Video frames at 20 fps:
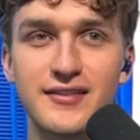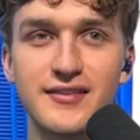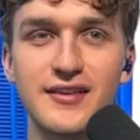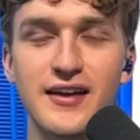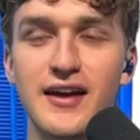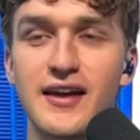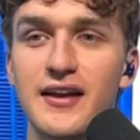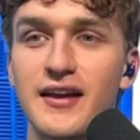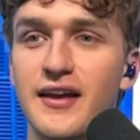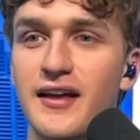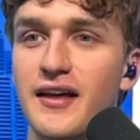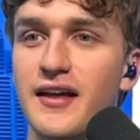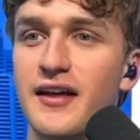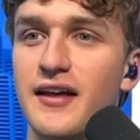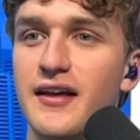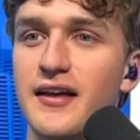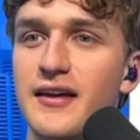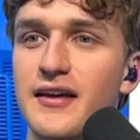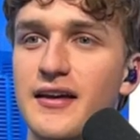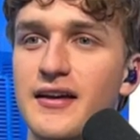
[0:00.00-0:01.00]
said
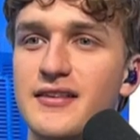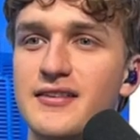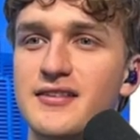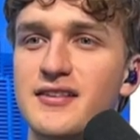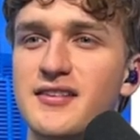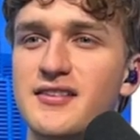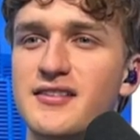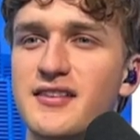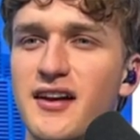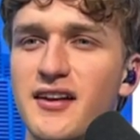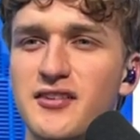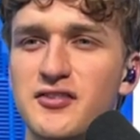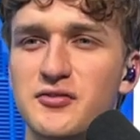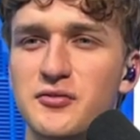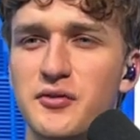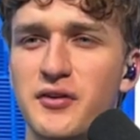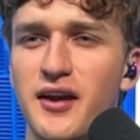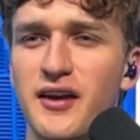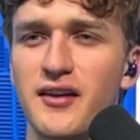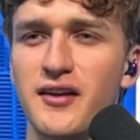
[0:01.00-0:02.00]
it's a
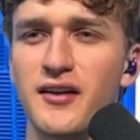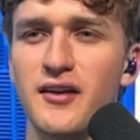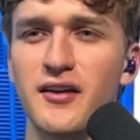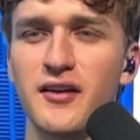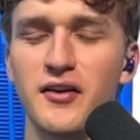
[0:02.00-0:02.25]
sexual case.